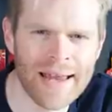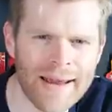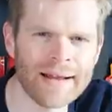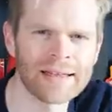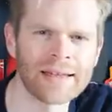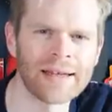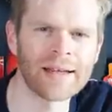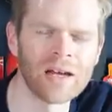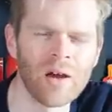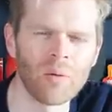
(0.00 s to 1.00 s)
Tech
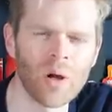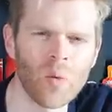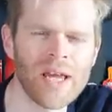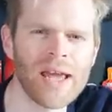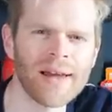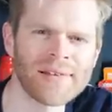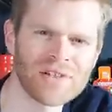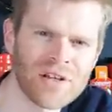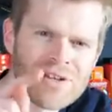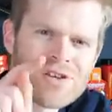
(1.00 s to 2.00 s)
Clinic, where we
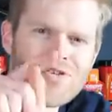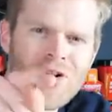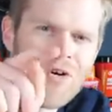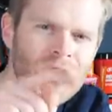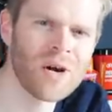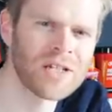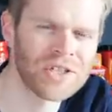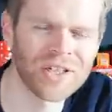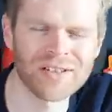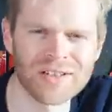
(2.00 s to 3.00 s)
answer your
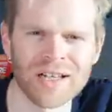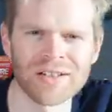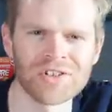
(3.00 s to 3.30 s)
questions